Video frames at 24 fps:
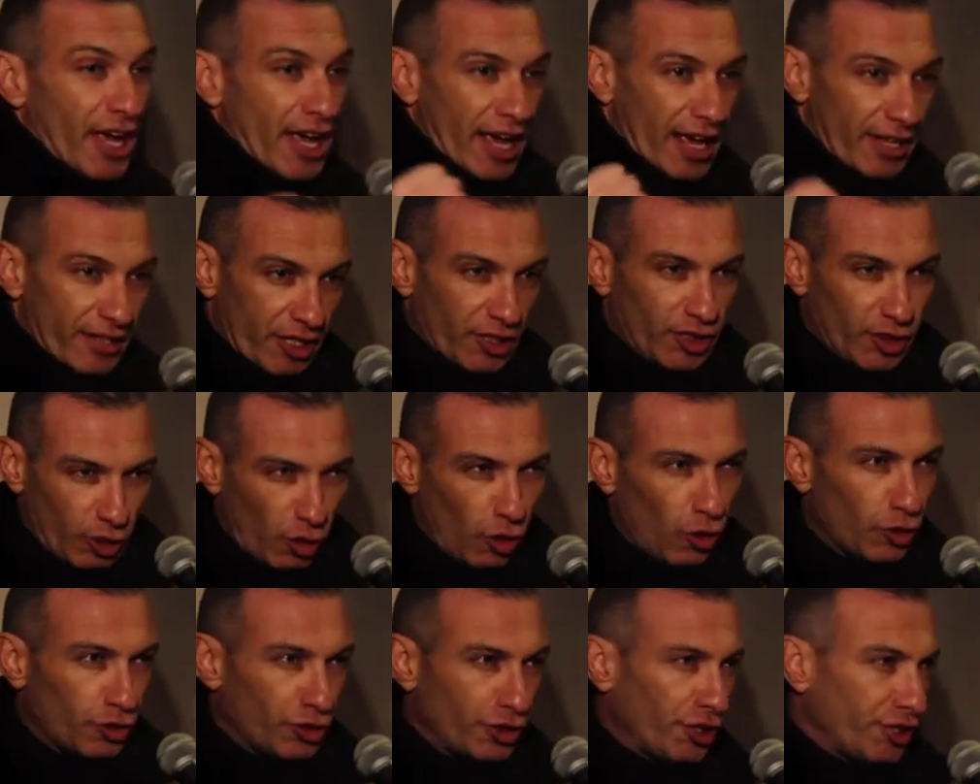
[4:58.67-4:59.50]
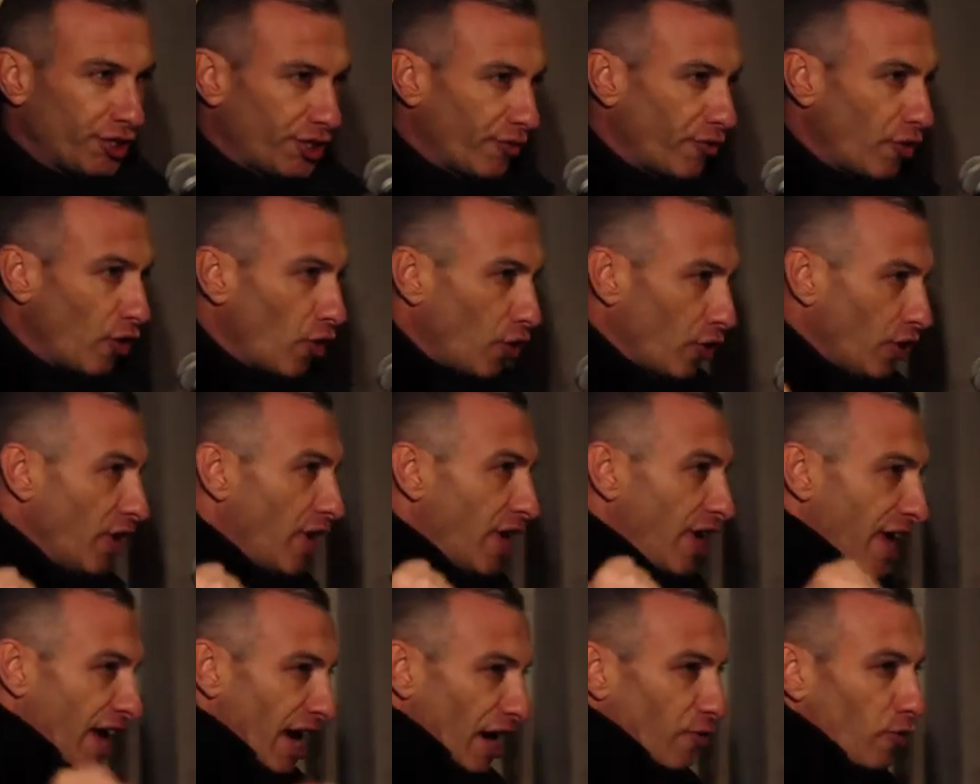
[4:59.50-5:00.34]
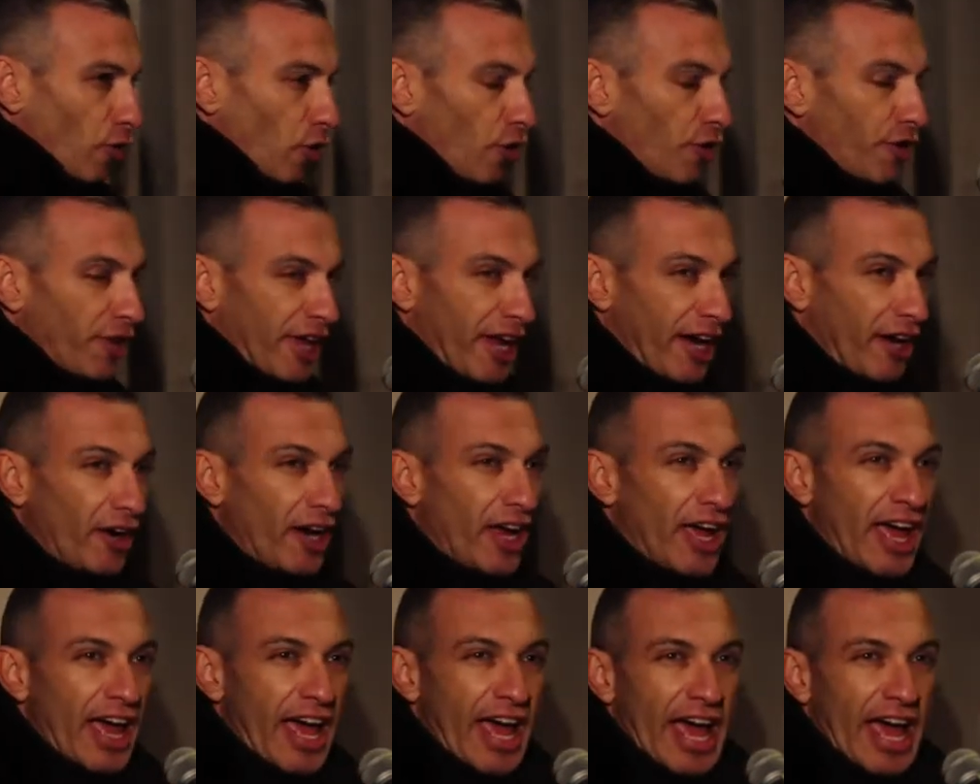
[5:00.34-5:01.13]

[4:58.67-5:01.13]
and the soldiers are all there,